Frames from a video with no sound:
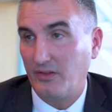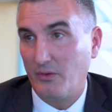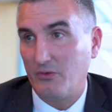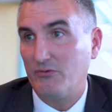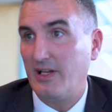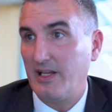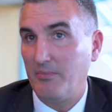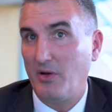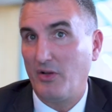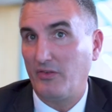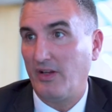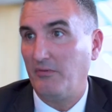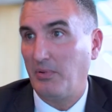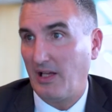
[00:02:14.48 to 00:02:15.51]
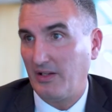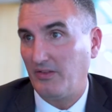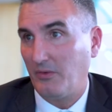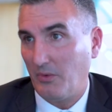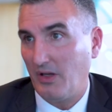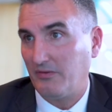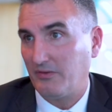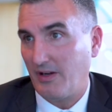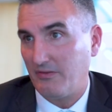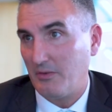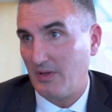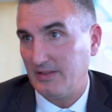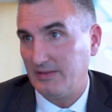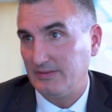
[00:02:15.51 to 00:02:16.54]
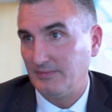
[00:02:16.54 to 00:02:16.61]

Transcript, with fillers: to a really positive place to work for everyone.